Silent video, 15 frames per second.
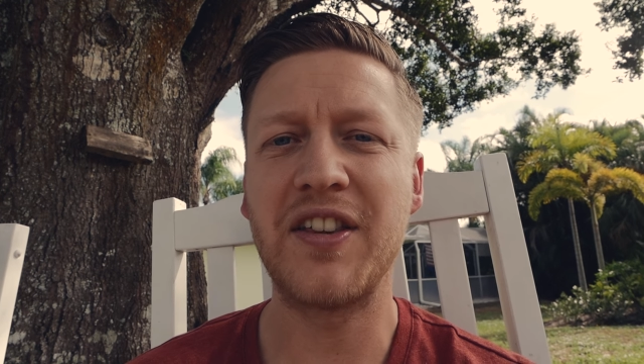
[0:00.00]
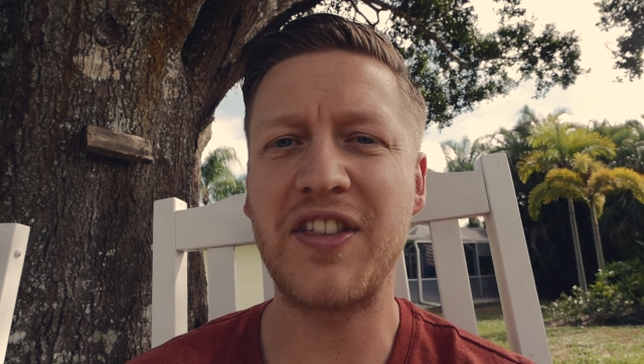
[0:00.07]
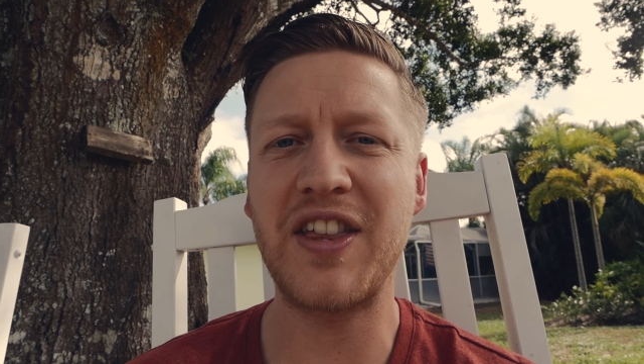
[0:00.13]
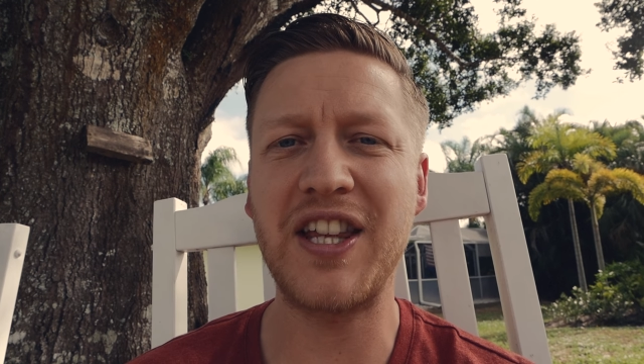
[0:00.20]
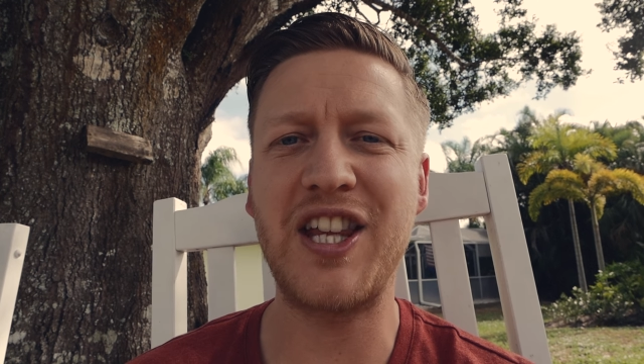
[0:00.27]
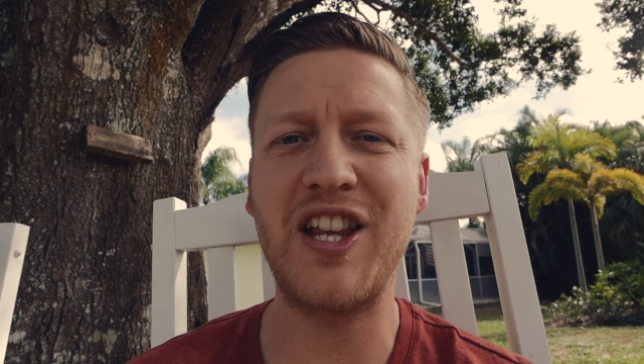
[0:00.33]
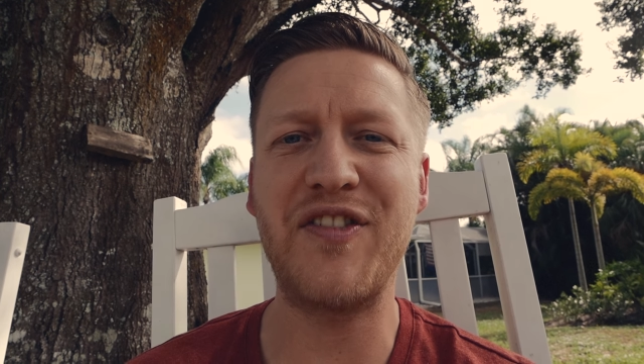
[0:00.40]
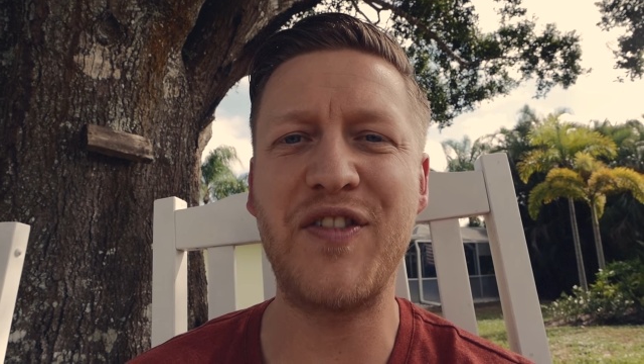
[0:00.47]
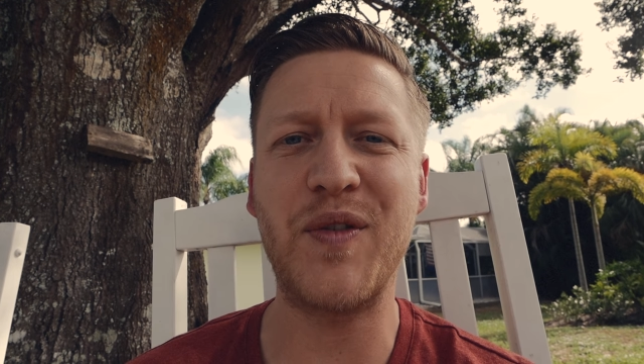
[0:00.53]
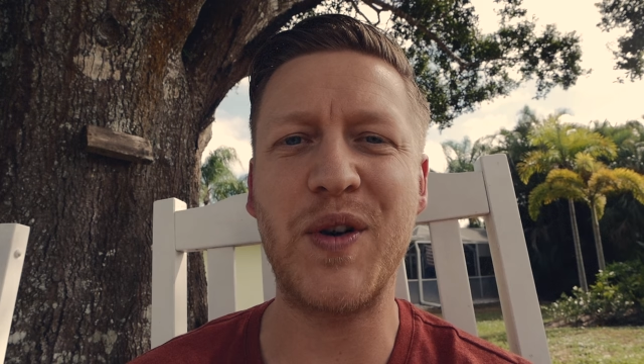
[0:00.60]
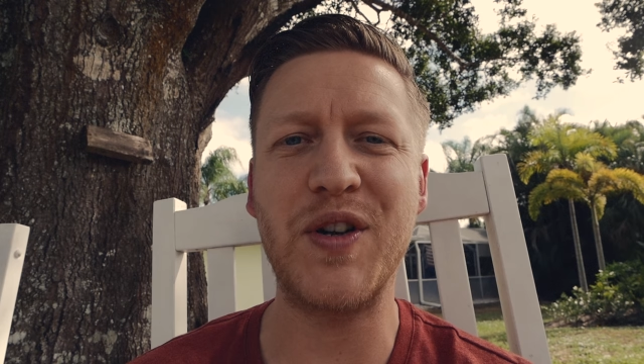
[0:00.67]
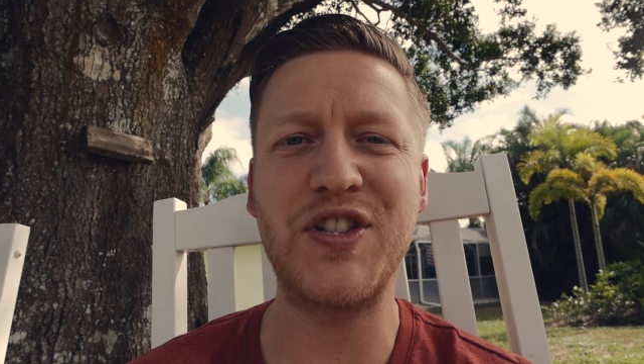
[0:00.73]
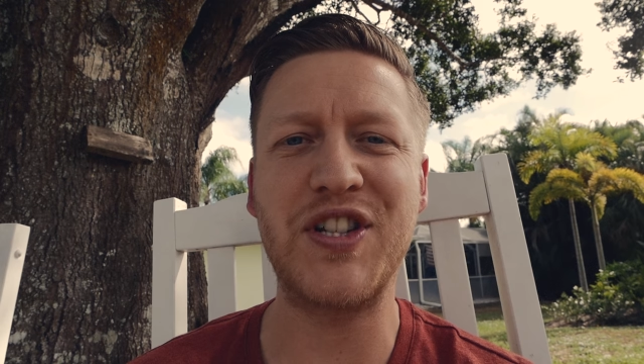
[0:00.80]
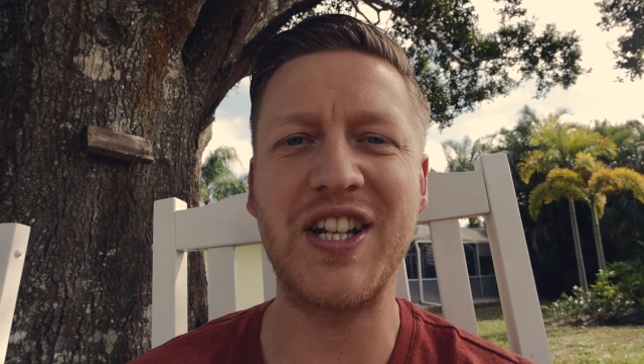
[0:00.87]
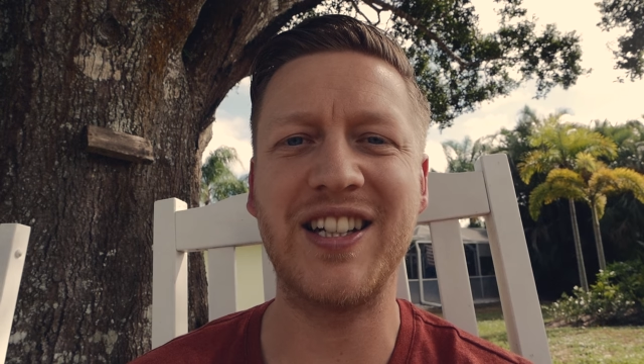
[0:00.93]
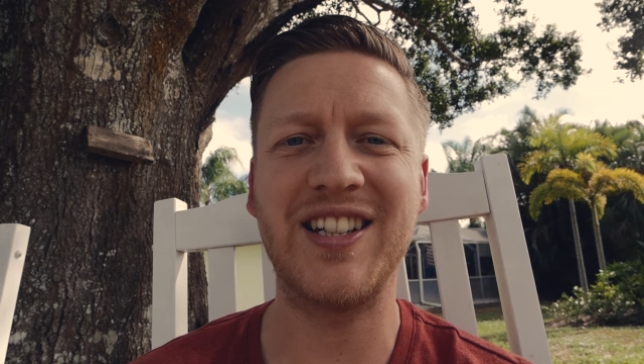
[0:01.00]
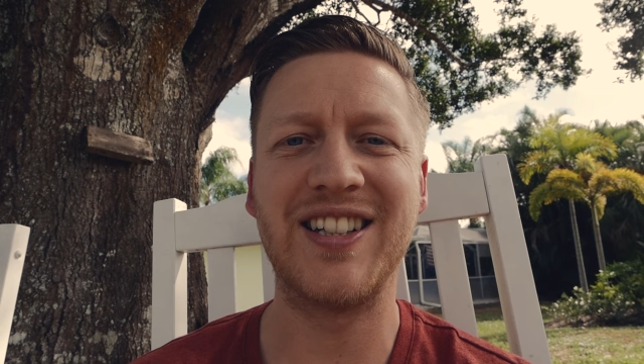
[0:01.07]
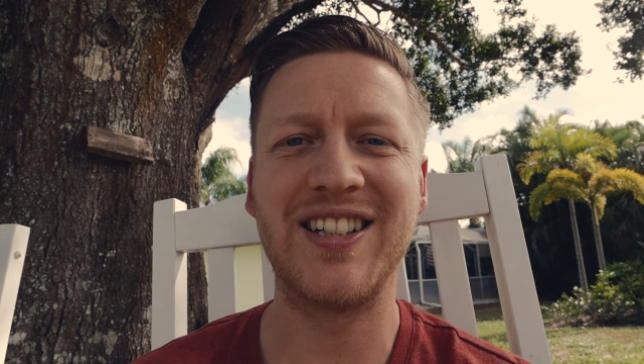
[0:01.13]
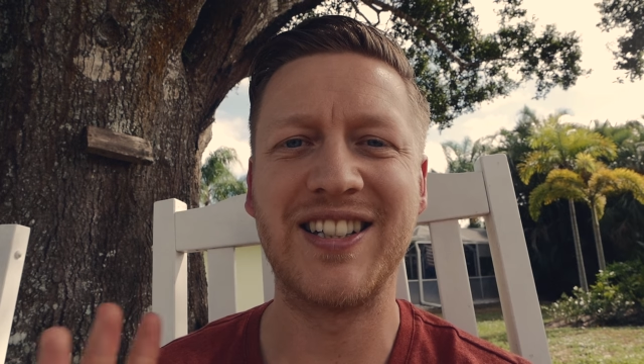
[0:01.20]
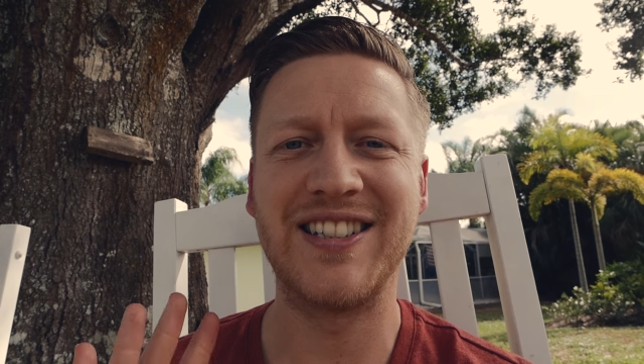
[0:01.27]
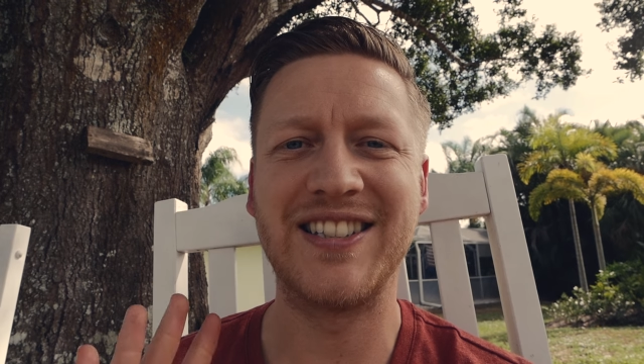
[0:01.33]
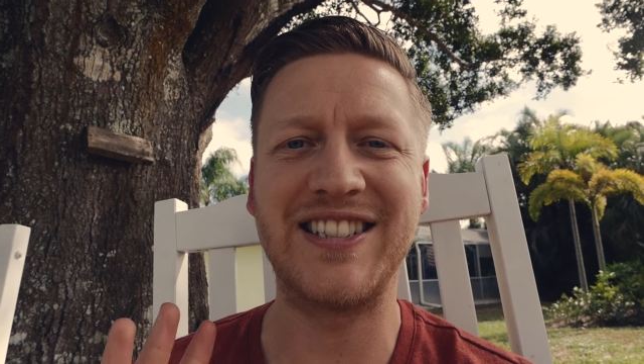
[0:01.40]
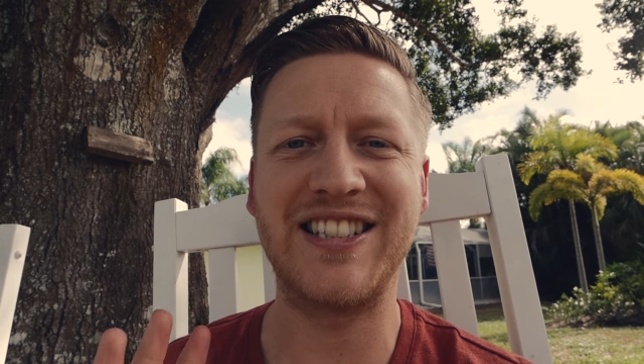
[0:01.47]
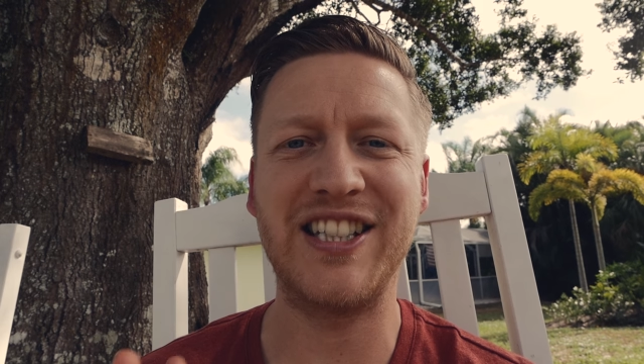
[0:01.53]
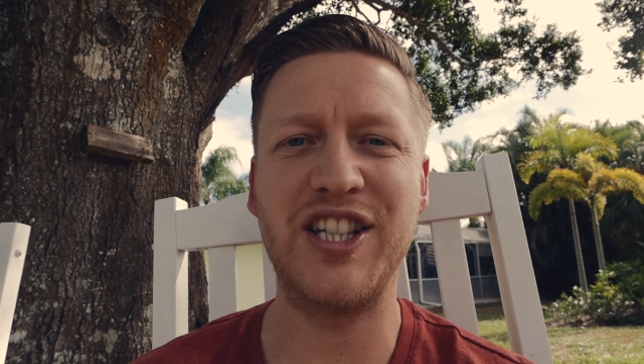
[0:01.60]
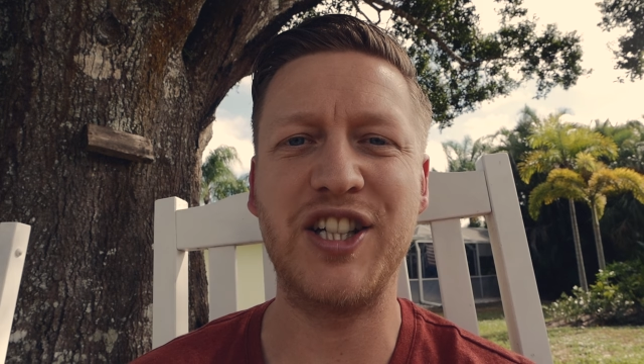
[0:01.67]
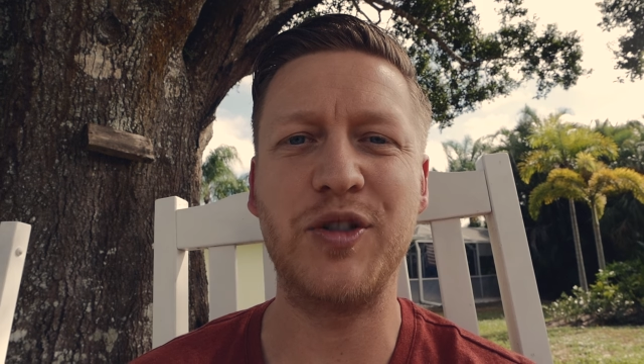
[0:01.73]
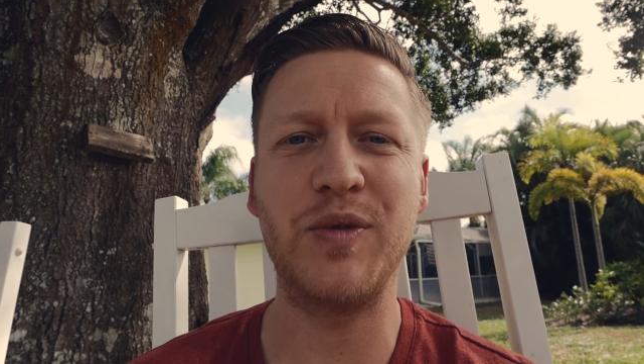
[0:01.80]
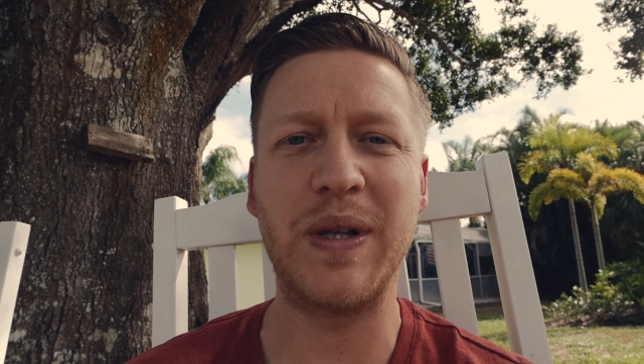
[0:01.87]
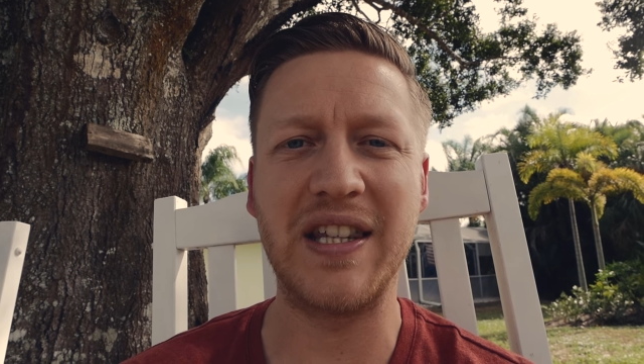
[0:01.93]
Thank you for watching. See
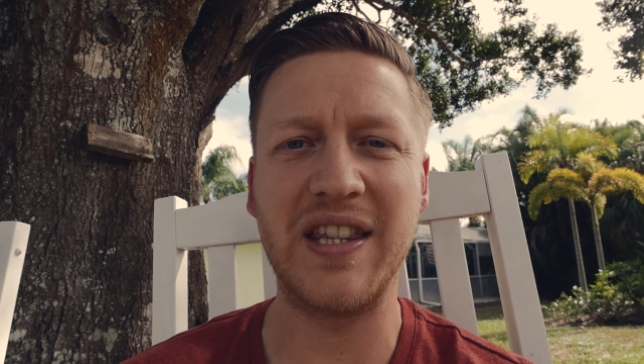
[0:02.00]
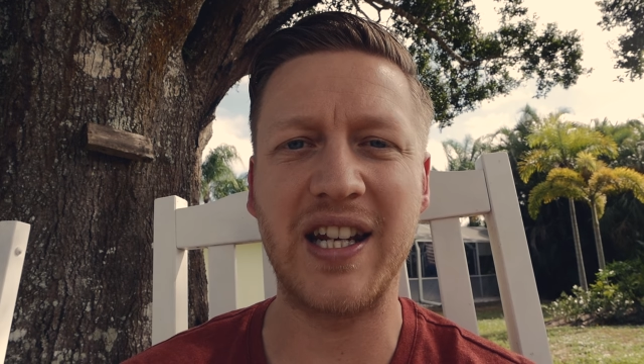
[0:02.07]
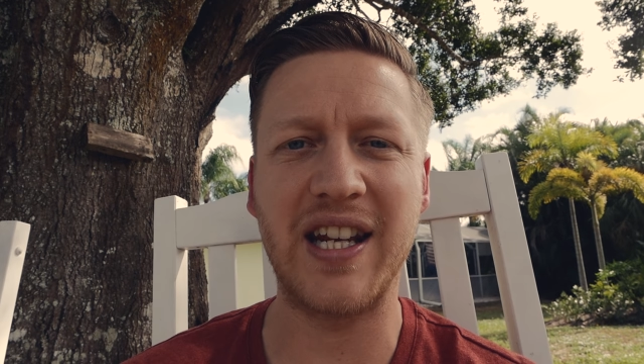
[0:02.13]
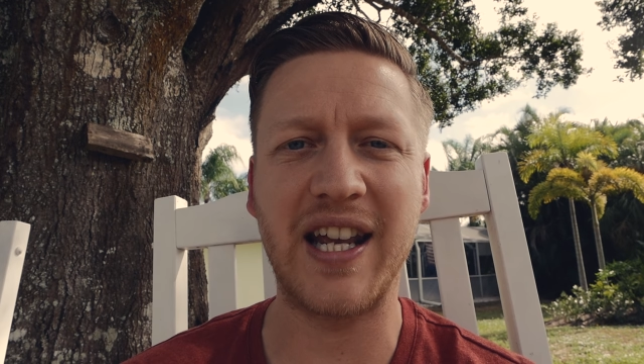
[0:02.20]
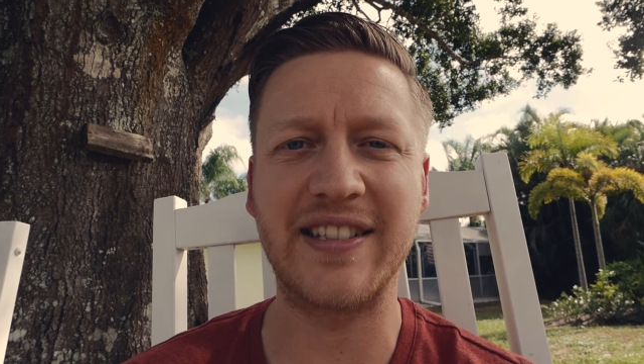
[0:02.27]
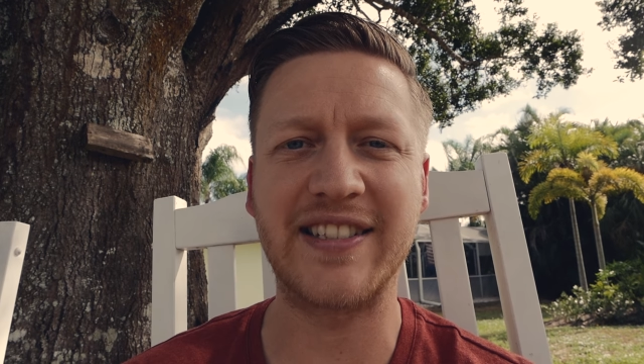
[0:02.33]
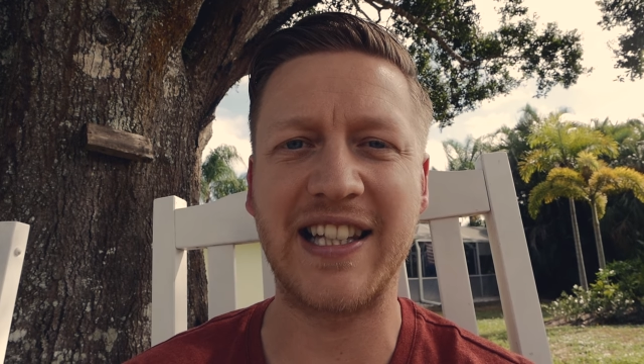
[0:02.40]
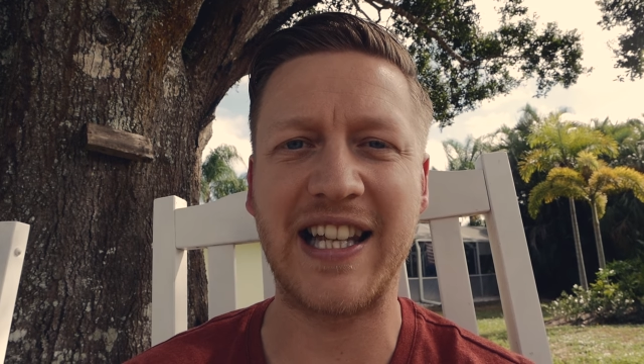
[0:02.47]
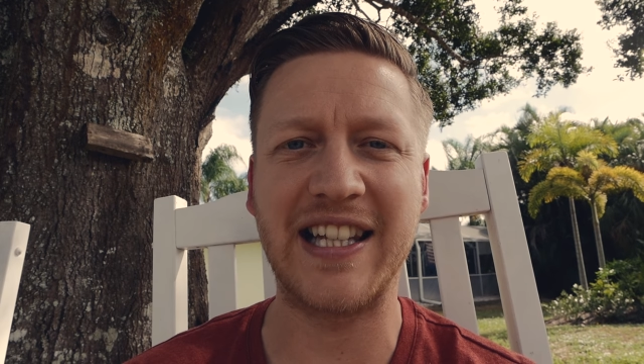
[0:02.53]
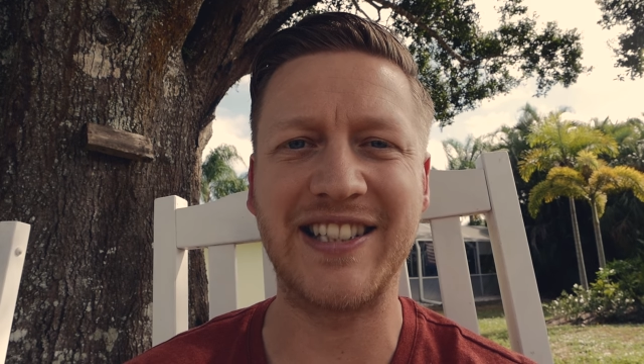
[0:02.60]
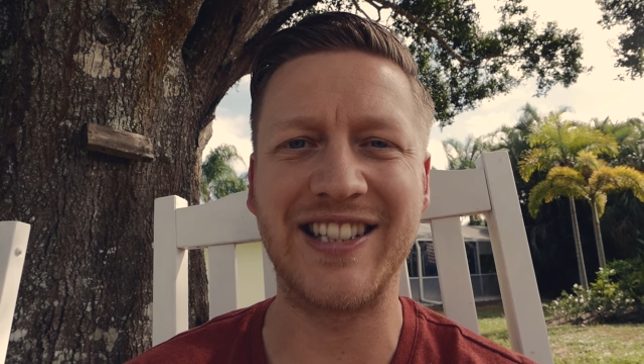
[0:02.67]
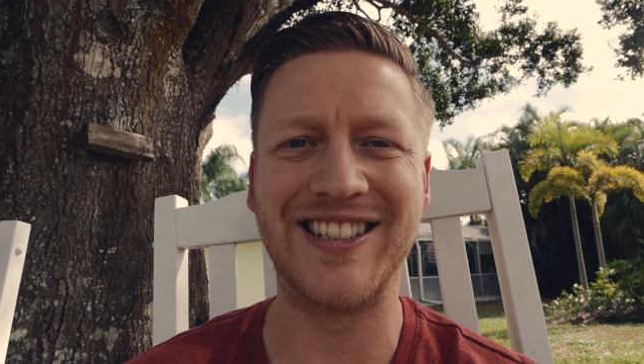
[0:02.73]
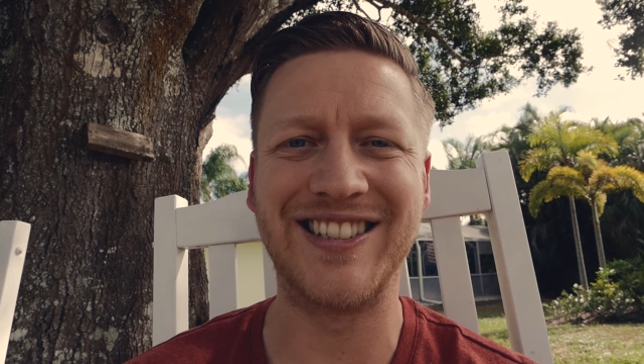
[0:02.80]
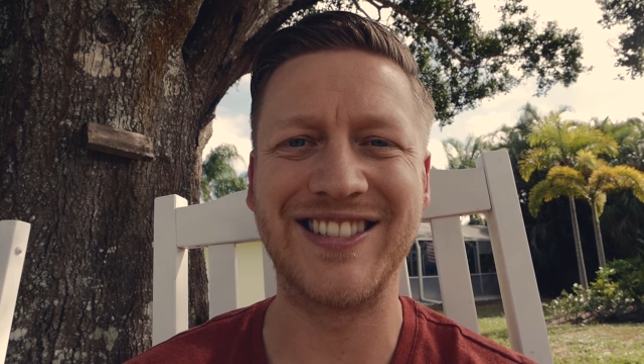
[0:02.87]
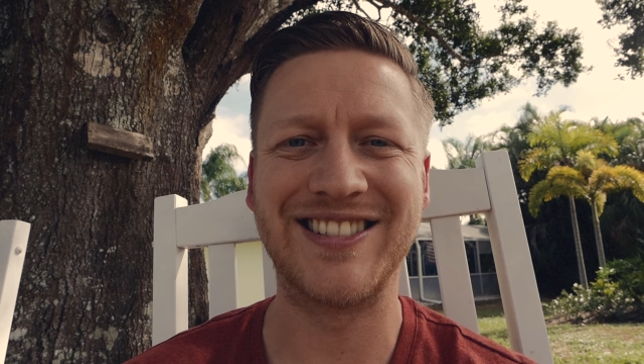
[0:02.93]
you in the next lesson.